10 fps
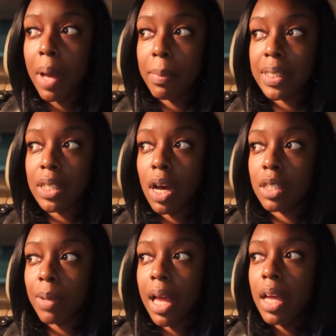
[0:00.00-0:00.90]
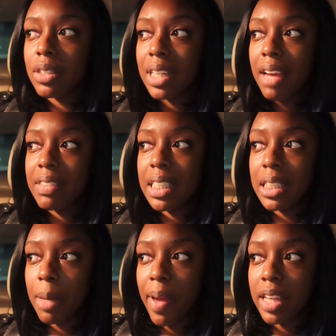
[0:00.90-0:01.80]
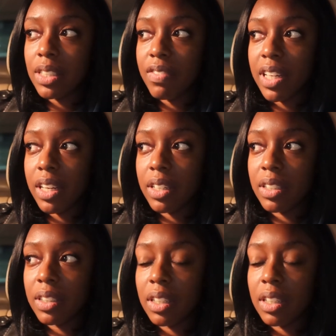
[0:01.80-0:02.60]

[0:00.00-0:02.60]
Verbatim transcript: my massage spot. Do they have a TJ Maxx over there?